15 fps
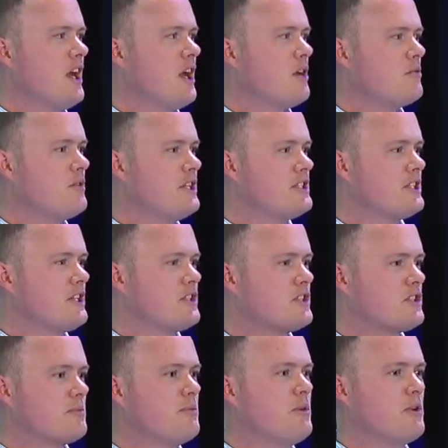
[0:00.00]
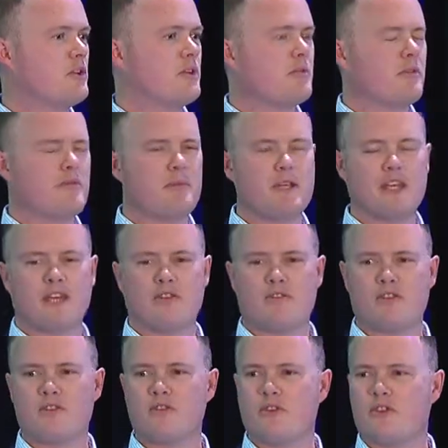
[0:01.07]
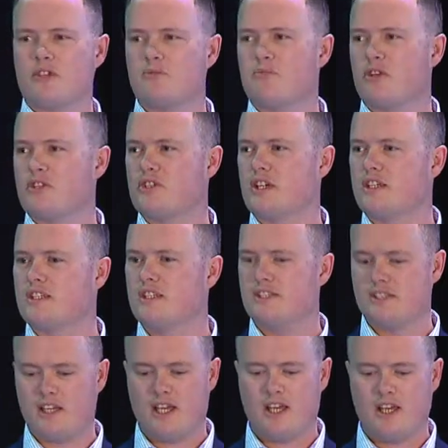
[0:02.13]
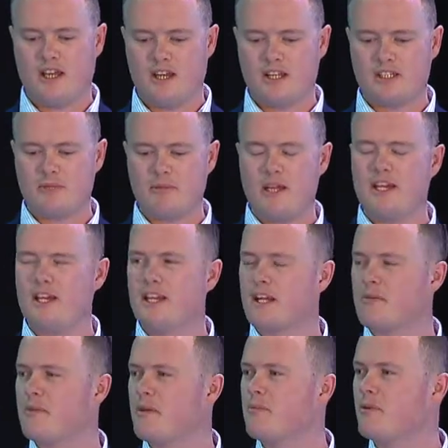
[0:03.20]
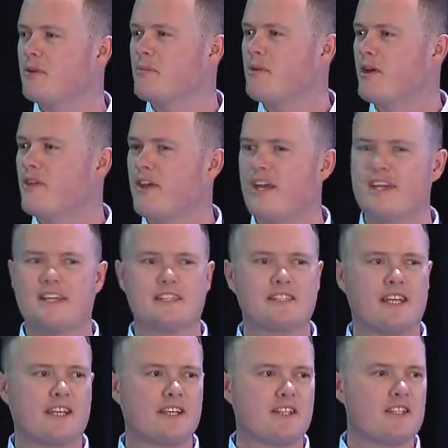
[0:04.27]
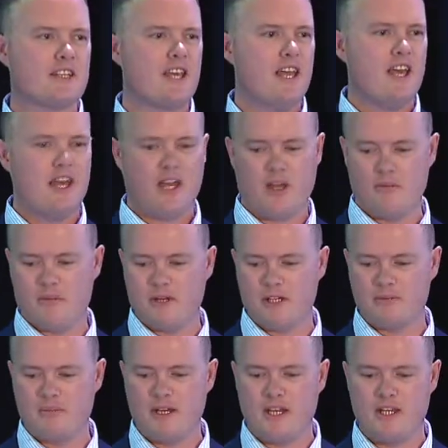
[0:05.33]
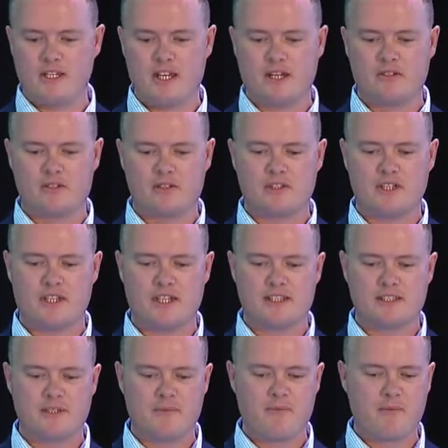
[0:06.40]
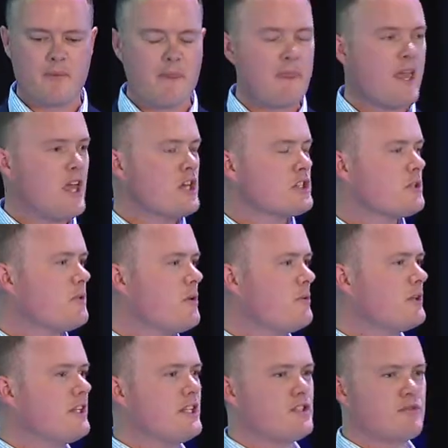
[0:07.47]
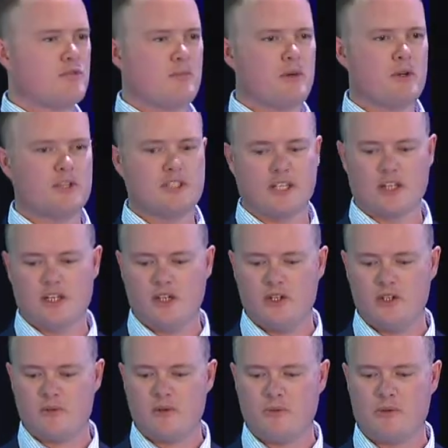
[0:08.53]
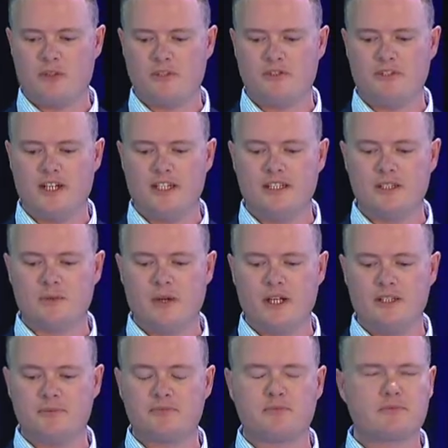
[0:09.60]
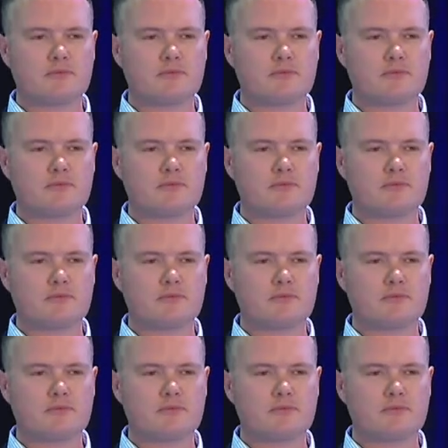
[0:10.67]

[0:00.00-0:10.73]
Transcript: research support that we've been given through this project. And I'll explain a little bit more about that in a second, but it's been integral to this. So what will this report include? What will you find? Well,